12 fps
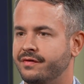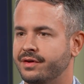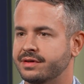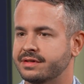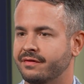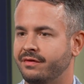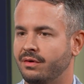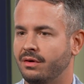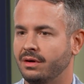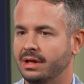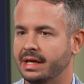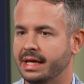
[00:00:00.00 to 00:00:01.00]
first of
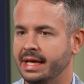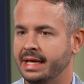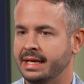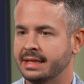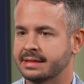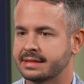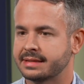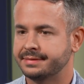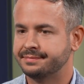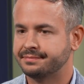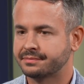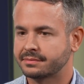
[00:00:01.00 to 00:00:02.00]
all, is
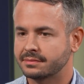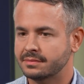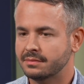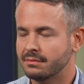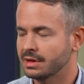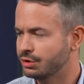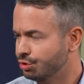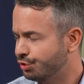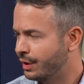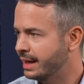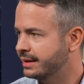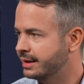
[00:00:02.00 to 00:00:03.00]
to
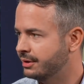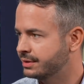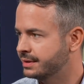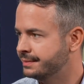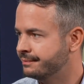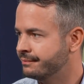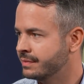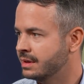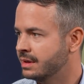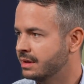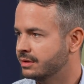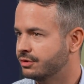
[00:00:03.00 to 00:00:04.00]
try it out.
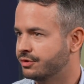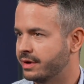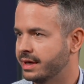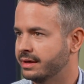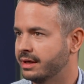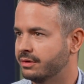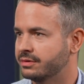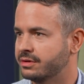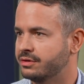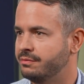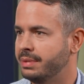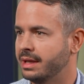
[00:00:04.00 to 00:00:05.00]
To try it out,
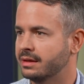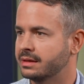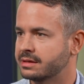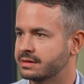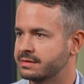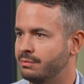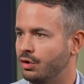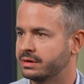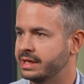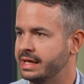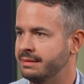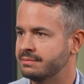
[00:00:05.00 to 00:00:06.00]
to build small
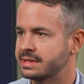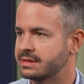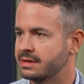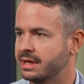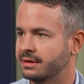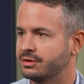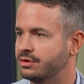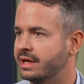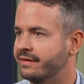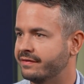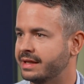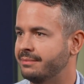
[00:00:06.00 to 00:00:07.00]
teams and to
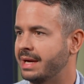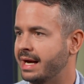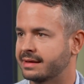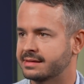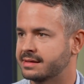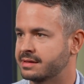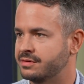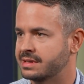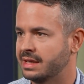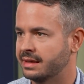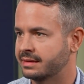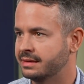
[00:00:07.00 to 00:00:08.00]
give them access to
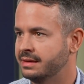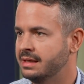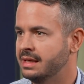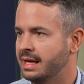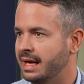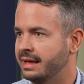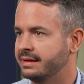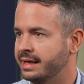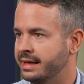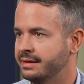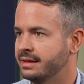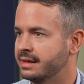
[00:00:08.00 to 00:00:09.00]
Slack. And
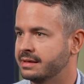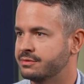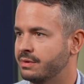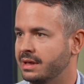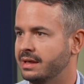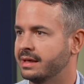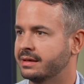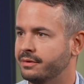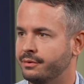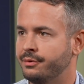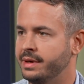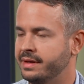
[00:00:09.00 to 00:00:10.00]
then as well,
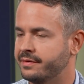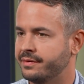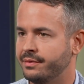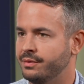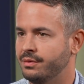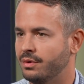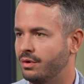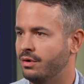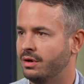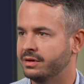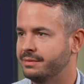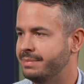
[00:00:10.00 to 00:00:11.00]
read through
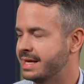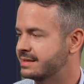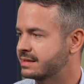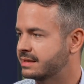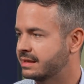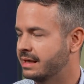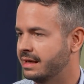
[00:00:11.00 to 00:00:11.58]
all the best